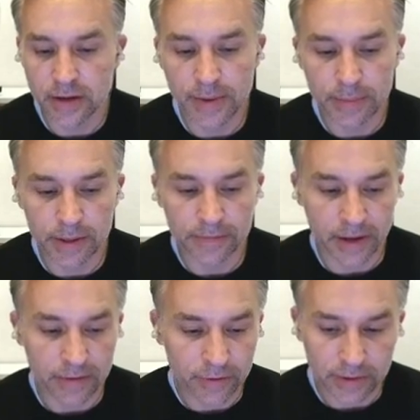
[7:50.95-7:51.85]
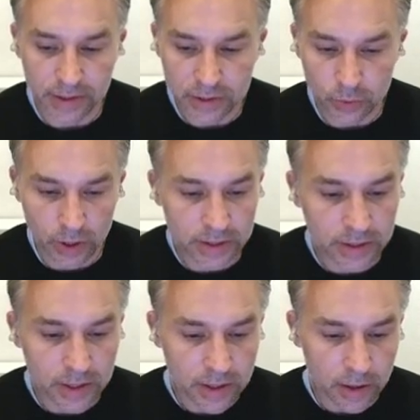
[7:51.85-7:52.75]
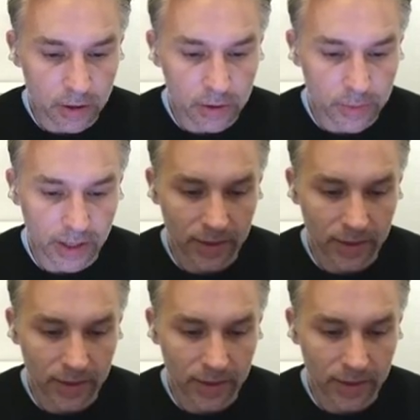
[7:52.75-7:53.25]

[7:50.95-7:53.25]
maybe favorite this one. Oh, but I